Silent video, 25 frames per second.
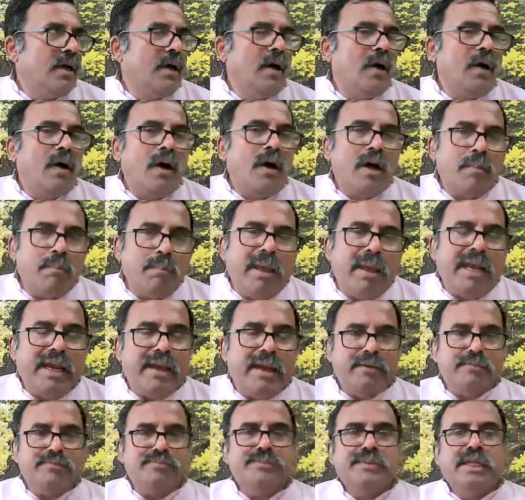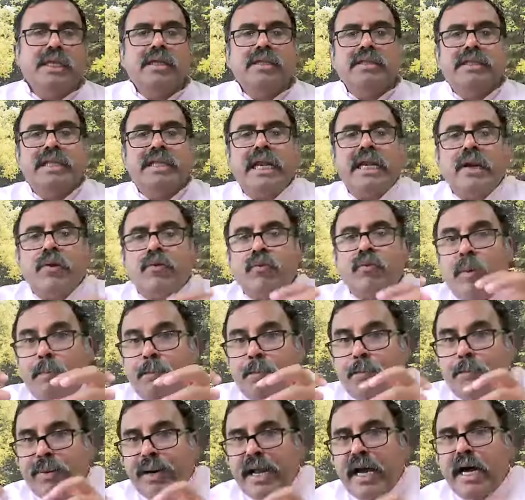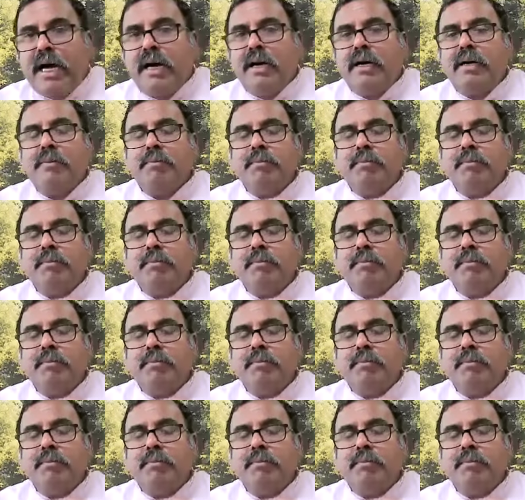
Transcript: or men. Then vipra